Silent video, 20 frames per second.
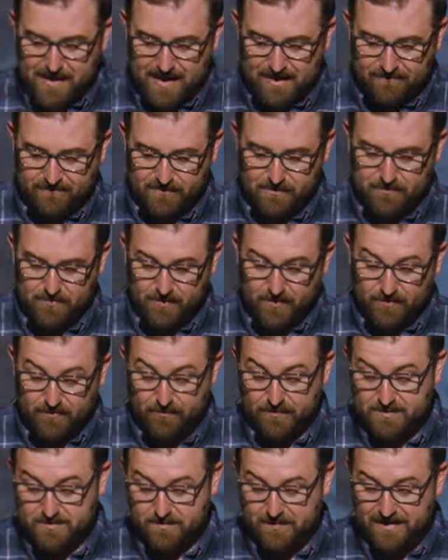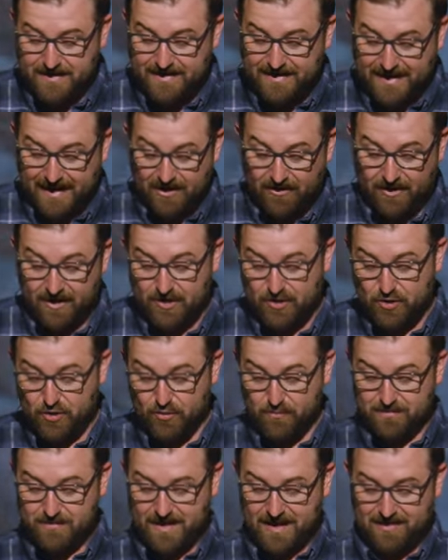man from birth was being carried,
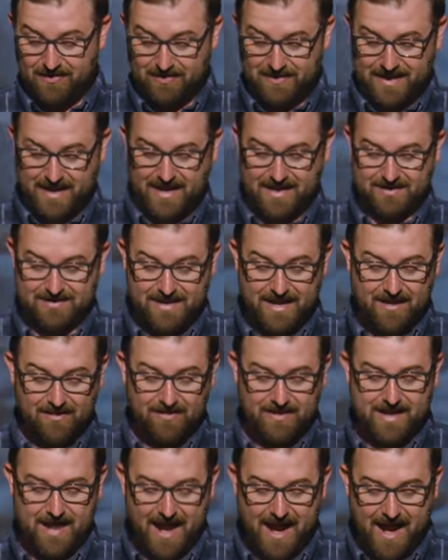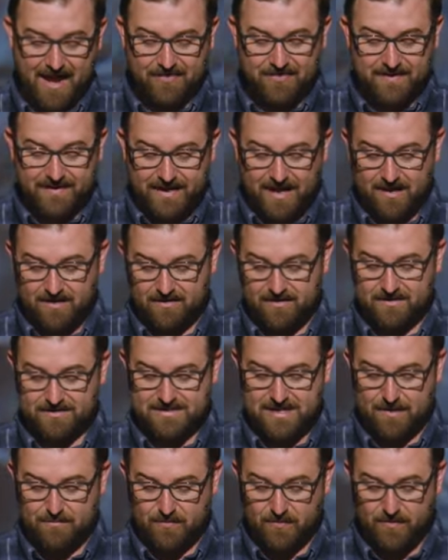whom they laid daily at the gate of the
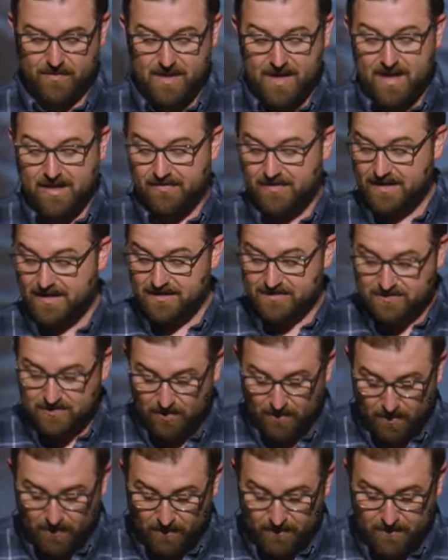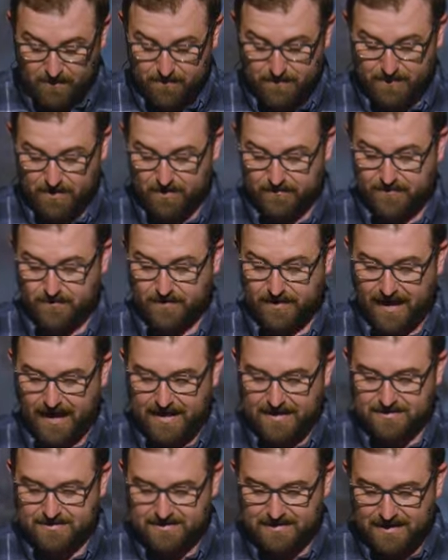temple that is called the Beautiful
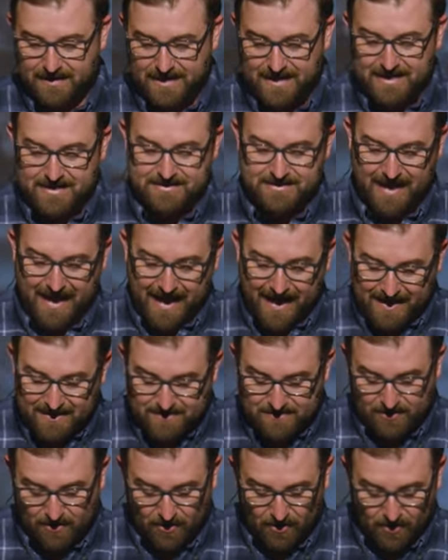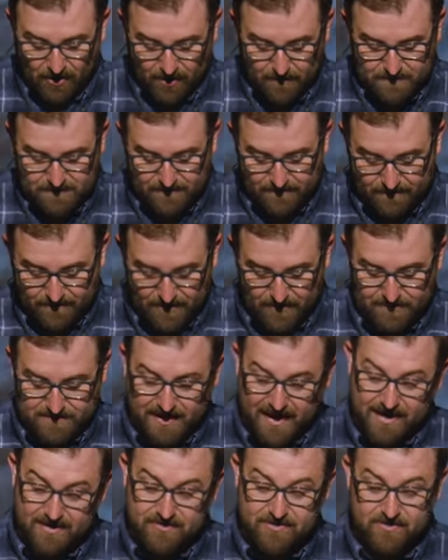Gate, to ask alms of those
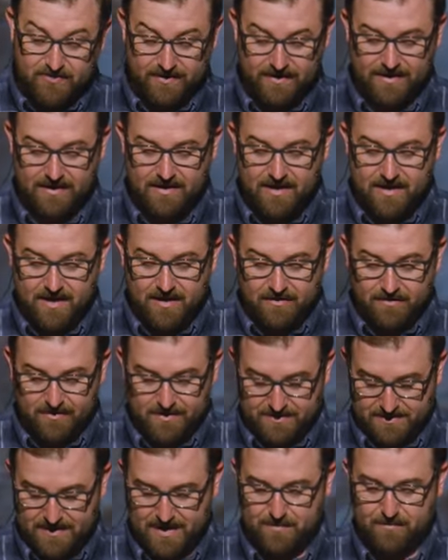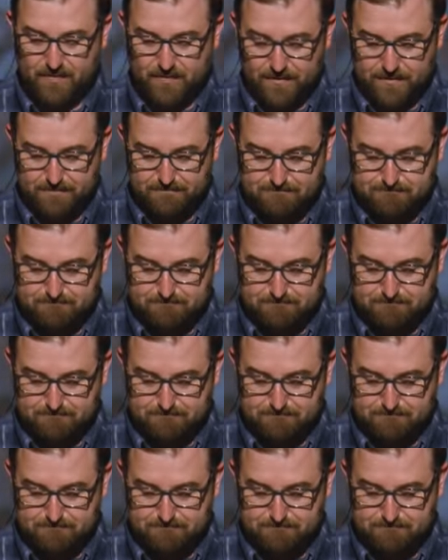entering the temple.